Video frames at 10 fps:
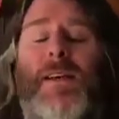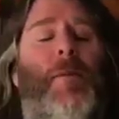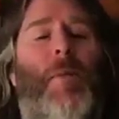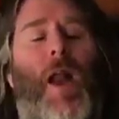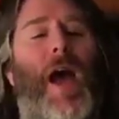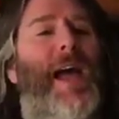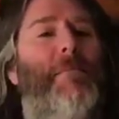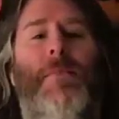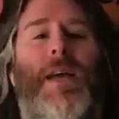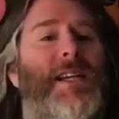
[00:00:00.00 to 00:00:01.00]
but I
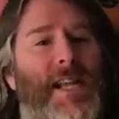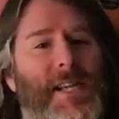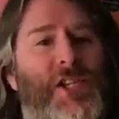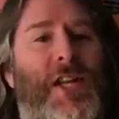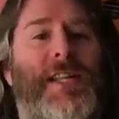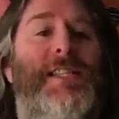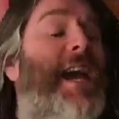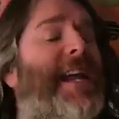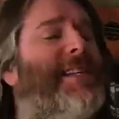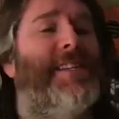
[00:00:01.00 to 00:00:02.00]
am essentially
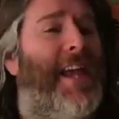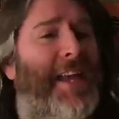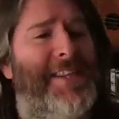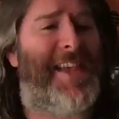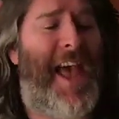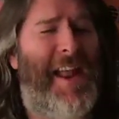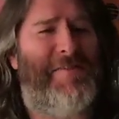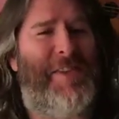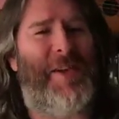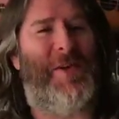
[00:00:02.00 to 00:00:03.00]
10 seconds ahead
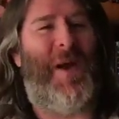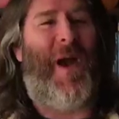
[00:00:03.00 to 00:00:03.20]
of you.